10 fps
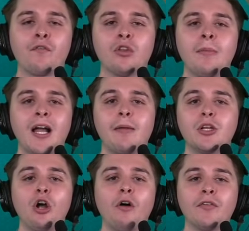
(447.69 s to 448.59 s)
for the Miami
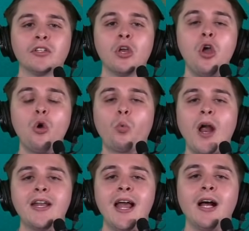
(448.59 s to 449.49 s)
Dolphins
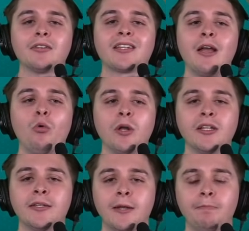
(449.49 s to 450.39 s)
right now? Scale 1
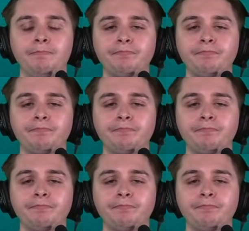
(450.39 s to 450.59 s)
to 10.